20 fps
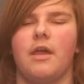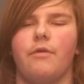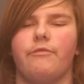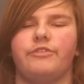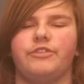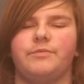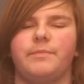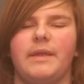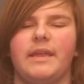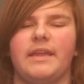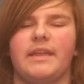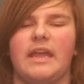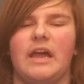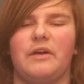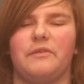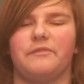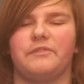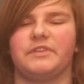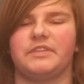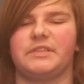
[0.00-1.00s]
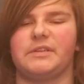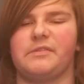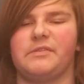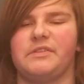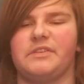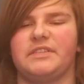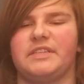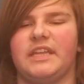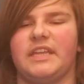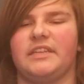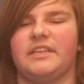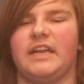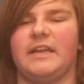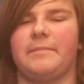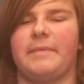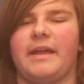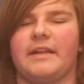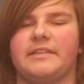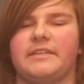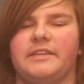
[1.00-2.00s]
which may account for some of this
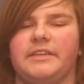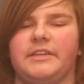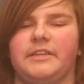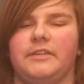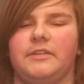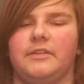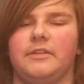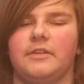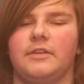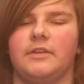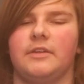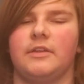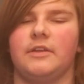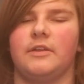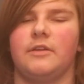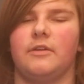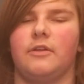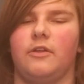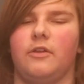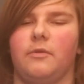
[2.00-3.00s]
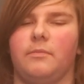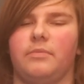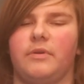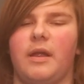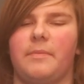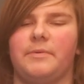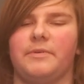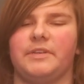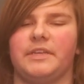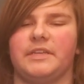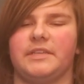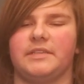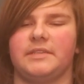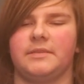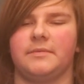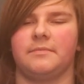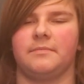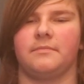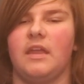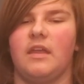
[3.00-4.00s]
antibacterial properties.
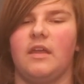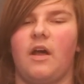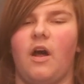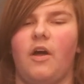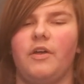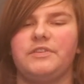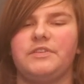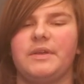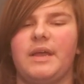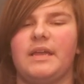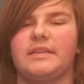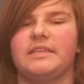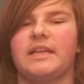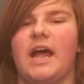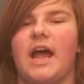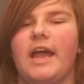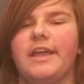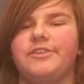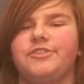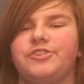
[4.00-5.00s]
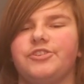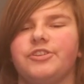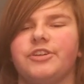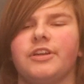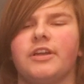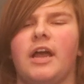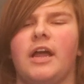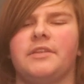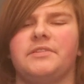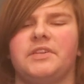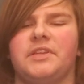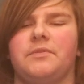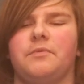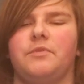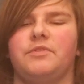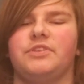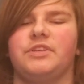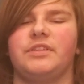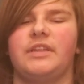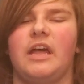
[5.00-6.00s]
It also has a high sugar content,
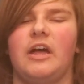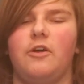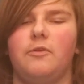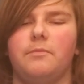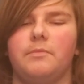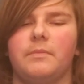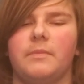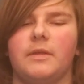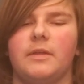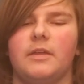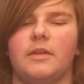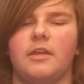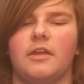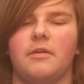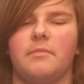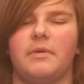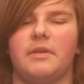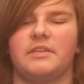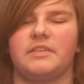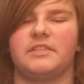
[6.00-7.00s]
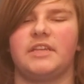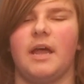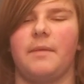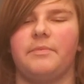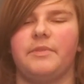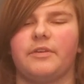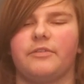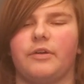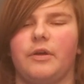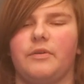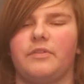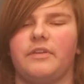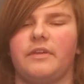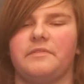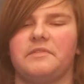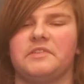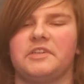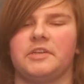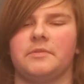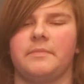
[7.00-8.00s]
which can help stop the growth of
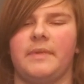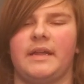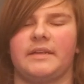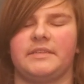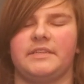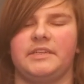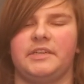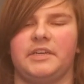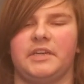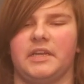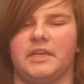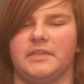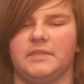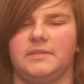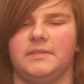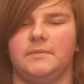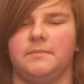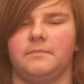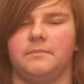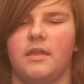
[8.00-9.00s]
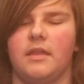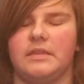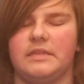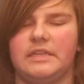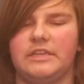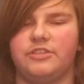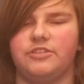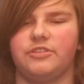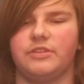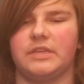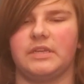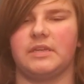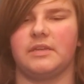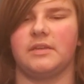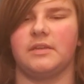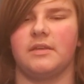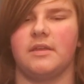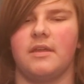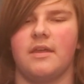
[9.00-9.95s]
certain bacteria. Additionally,